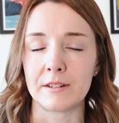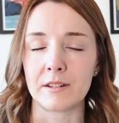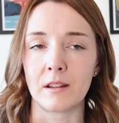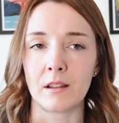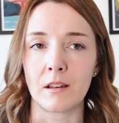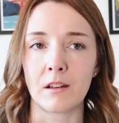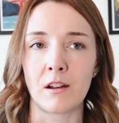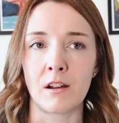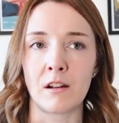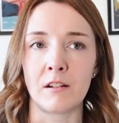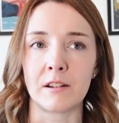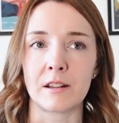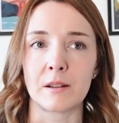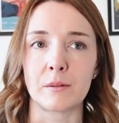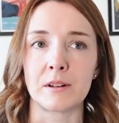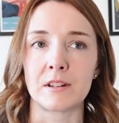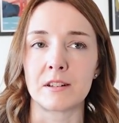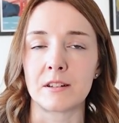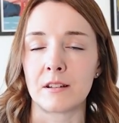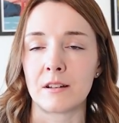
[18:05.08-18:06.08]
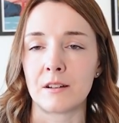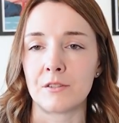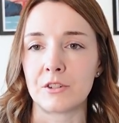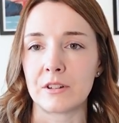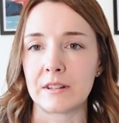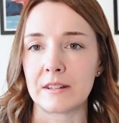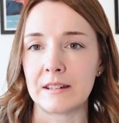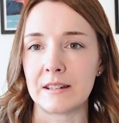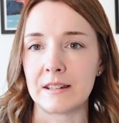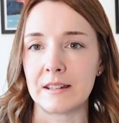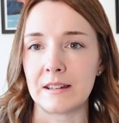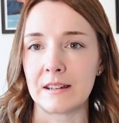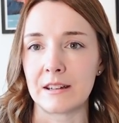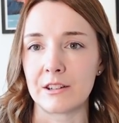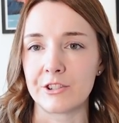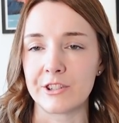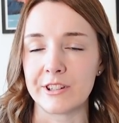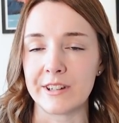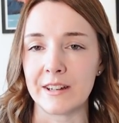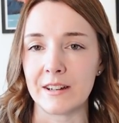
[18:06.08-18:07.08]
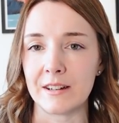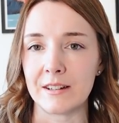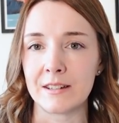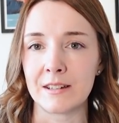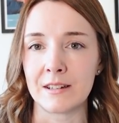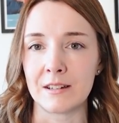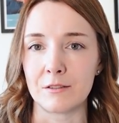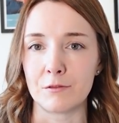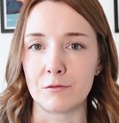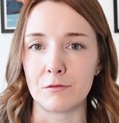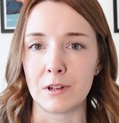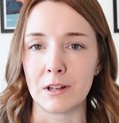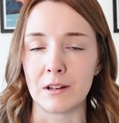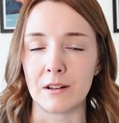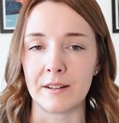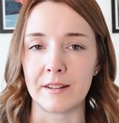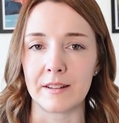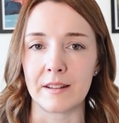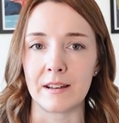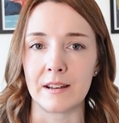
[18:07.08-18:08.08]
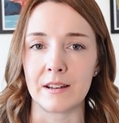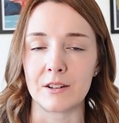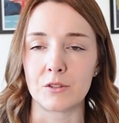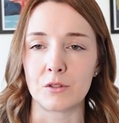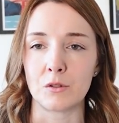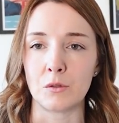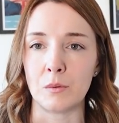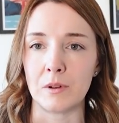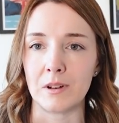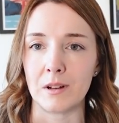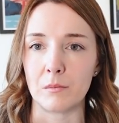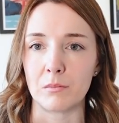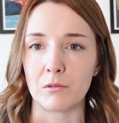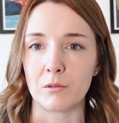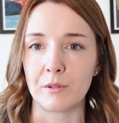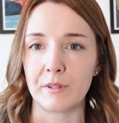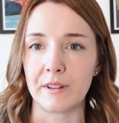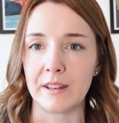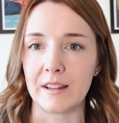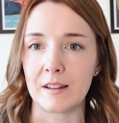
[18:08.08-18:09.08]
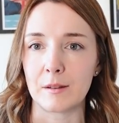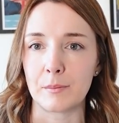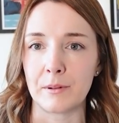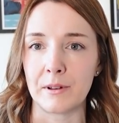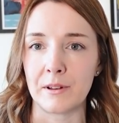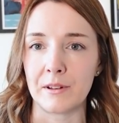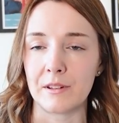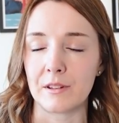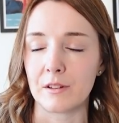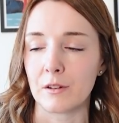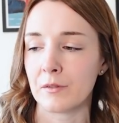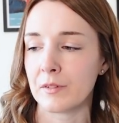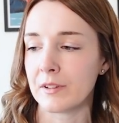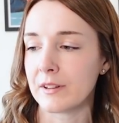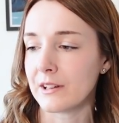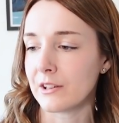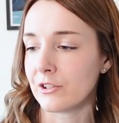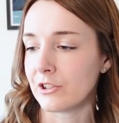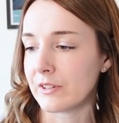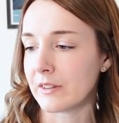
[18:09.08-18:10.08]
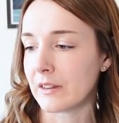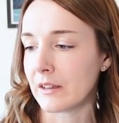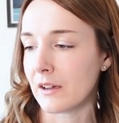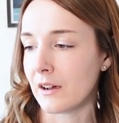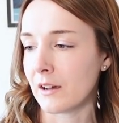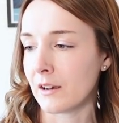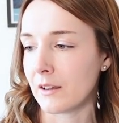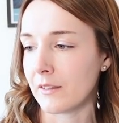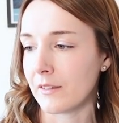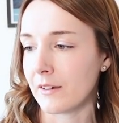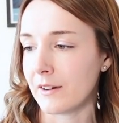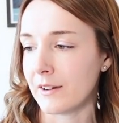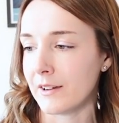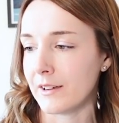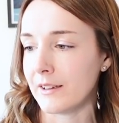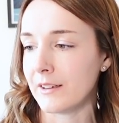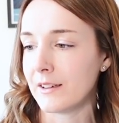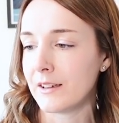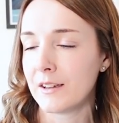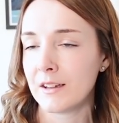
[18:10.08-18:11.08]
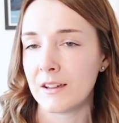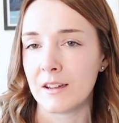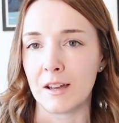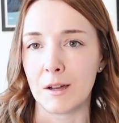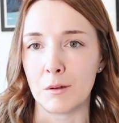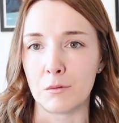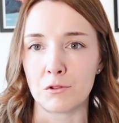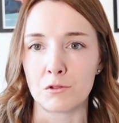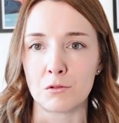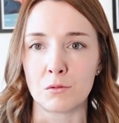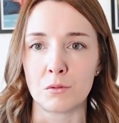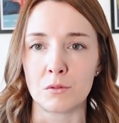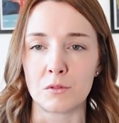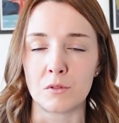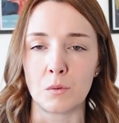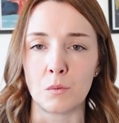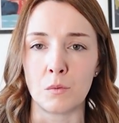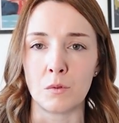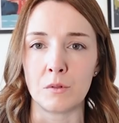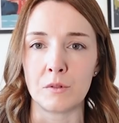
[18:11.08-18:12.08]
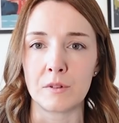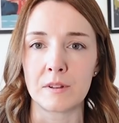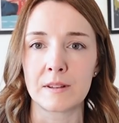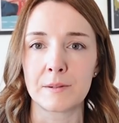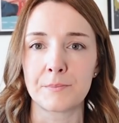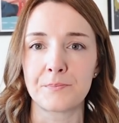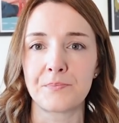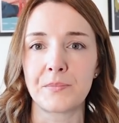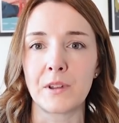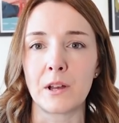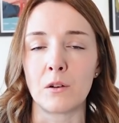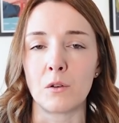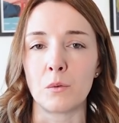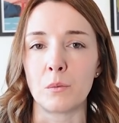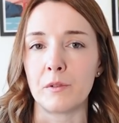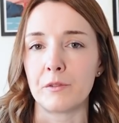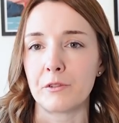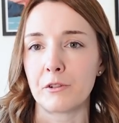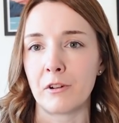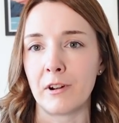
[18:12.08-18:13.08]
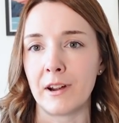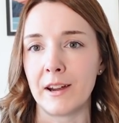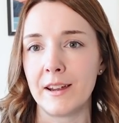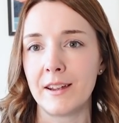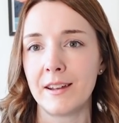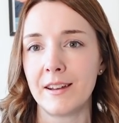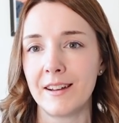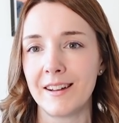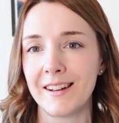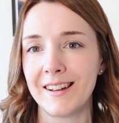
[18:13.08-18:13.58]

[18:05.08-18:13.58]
to the Cara sweater that I've just knitted, actually, and I didn't realise that at all when I bought this, but it's obviously just the colour that I am drawn towards, along with grey.